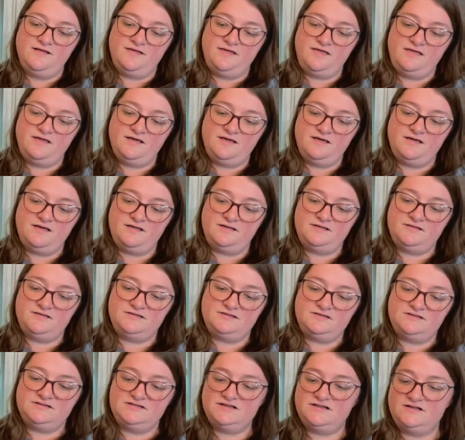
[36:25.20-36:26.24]

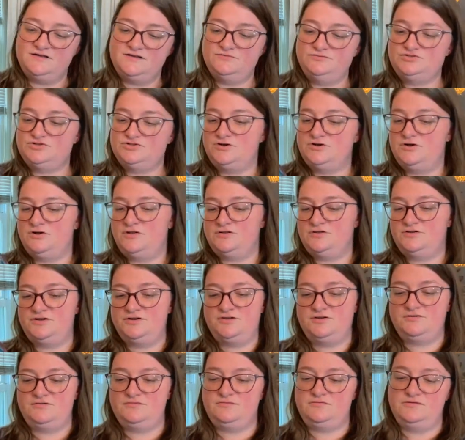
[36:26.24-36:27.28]
And how tall are
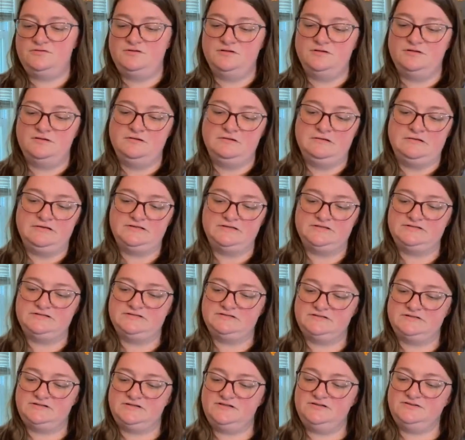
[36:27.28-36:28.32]
you?
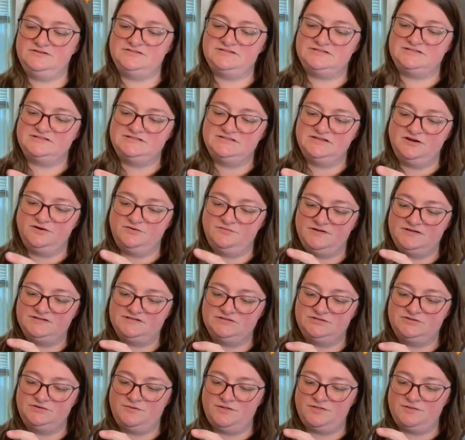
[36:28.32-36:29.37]
There's sticker
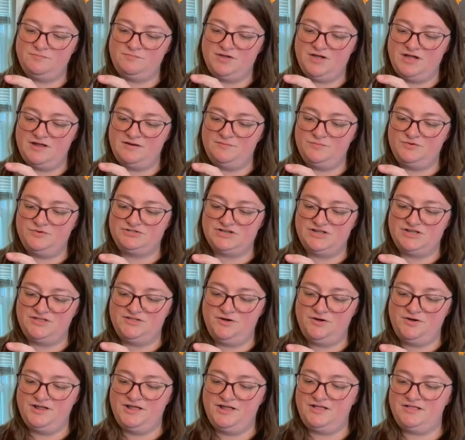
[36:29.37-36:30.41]
residue on the bottom, which I
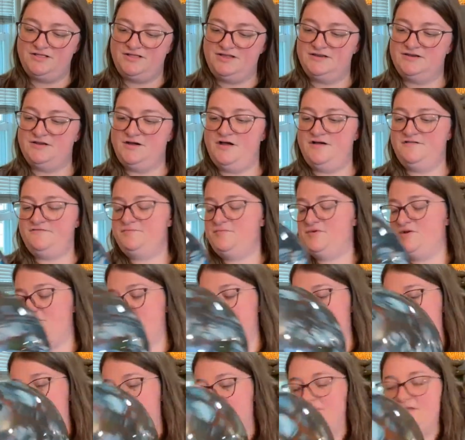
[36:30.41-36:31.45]
thought I cleaned off, but
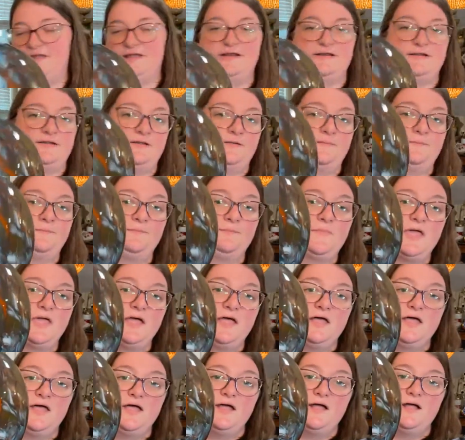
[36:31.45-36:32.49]
apparently I didn't.
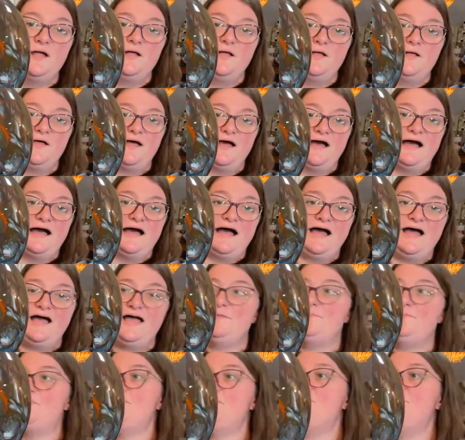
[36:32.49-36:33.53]

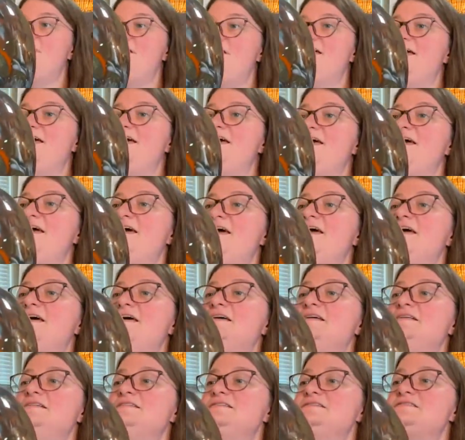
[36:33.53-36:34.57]
Hi, Purple
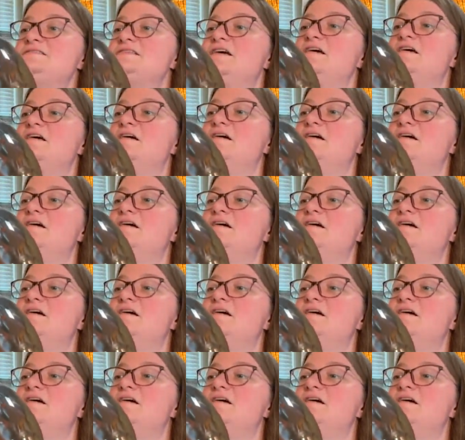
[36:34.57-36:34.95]
Haze!